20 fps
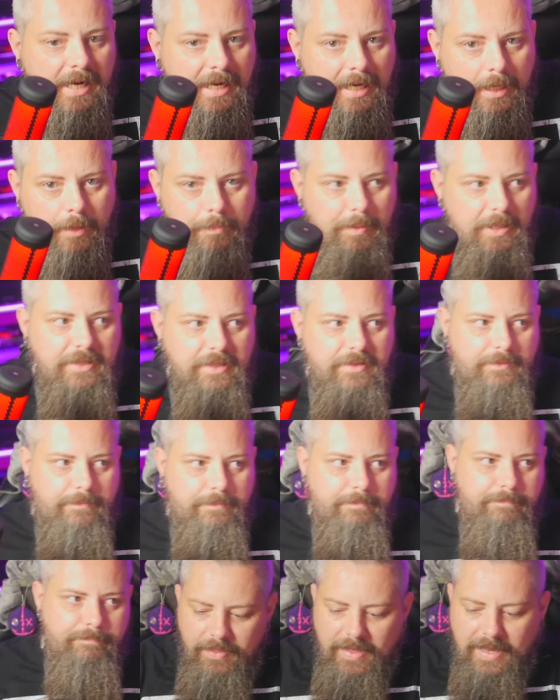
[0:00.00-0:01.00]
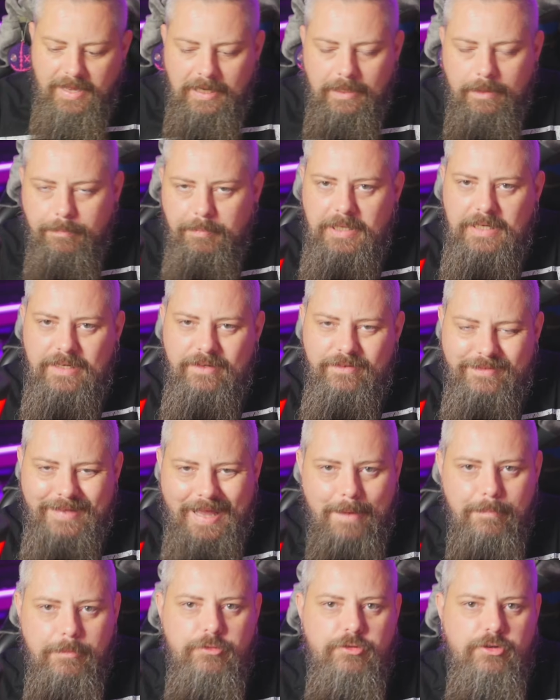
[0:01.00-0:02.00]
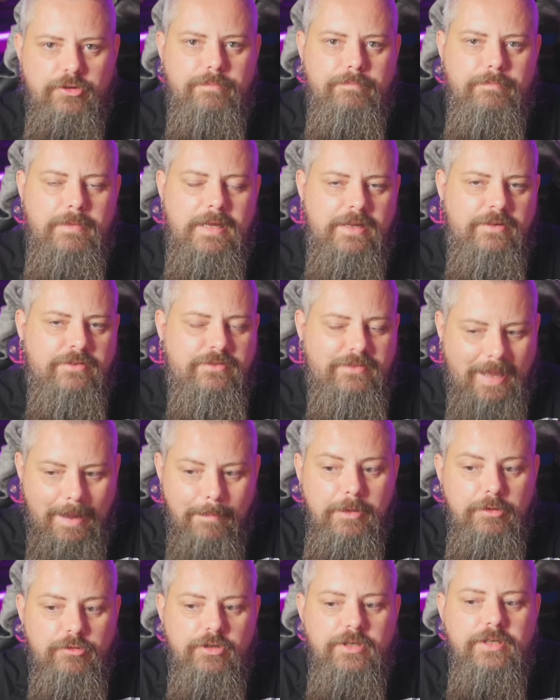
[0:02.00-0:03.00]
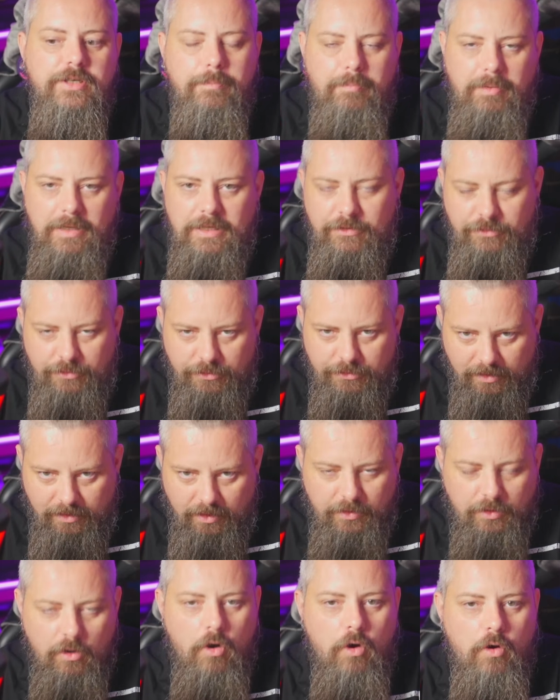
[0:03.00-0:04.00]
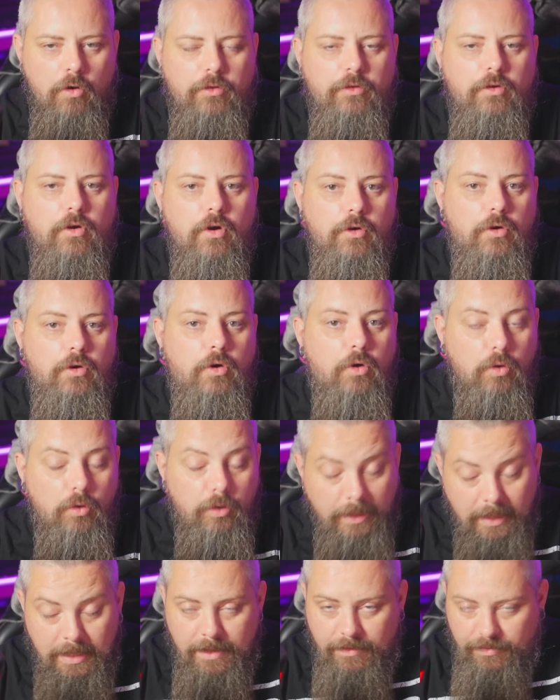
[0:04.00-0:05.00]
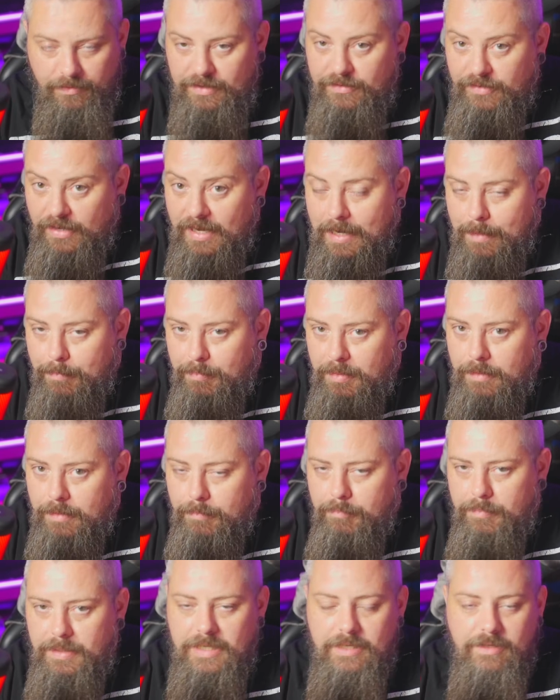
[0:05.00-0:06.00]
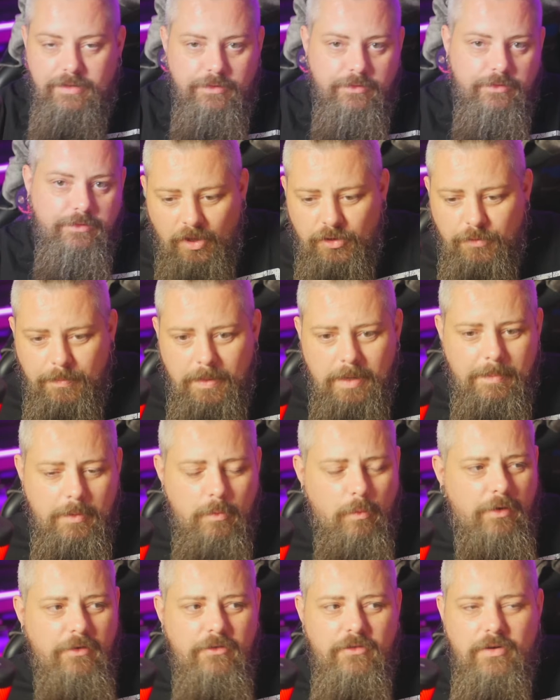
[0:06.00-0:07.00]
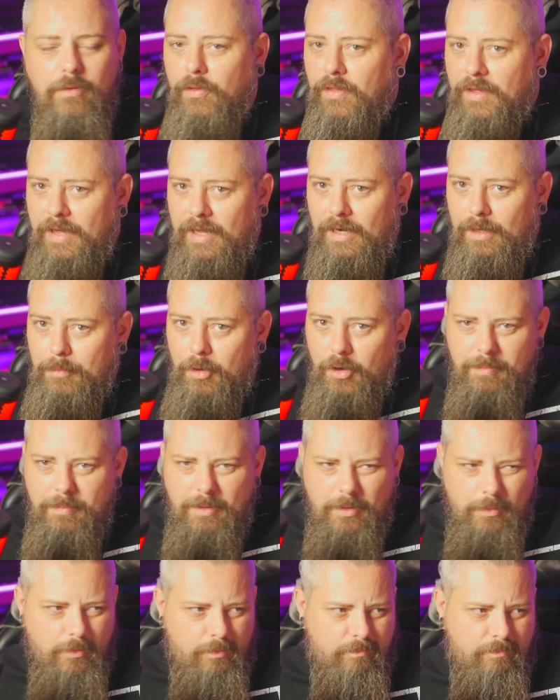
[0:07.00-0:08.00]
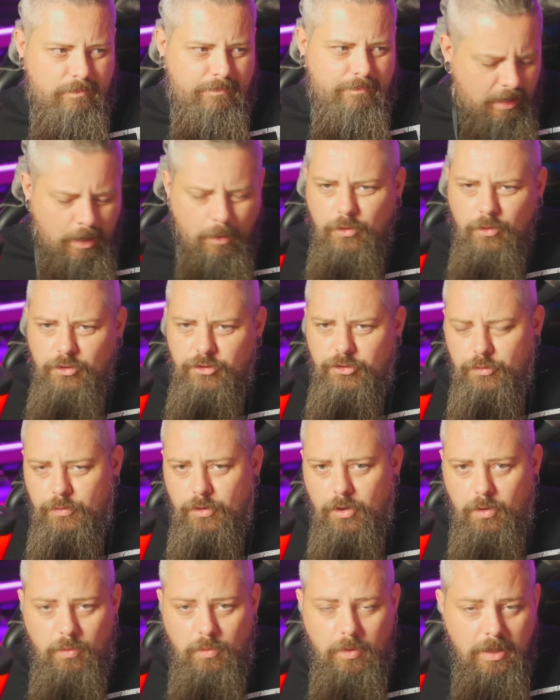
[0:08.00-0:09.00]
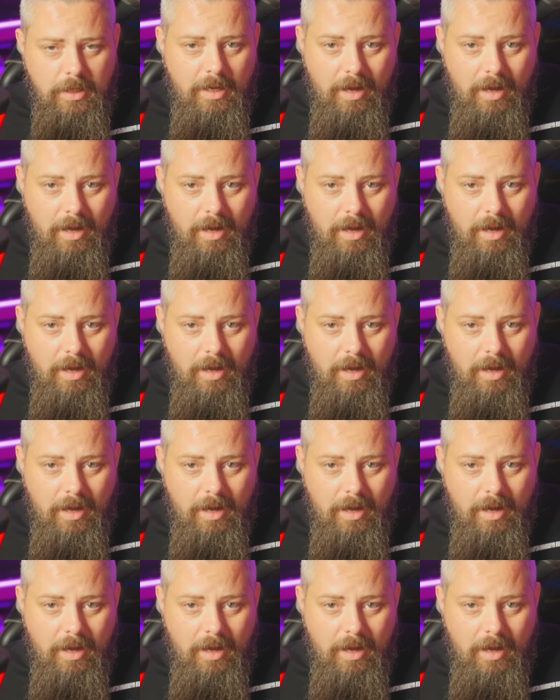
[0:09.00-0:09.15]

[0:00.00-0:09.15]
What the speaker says: clickbait. But that clickbait is damaging. It's damaging to places like Octagon Hall, these Airbnbs. And you may be wondering what the hell I'm on about. How would you know?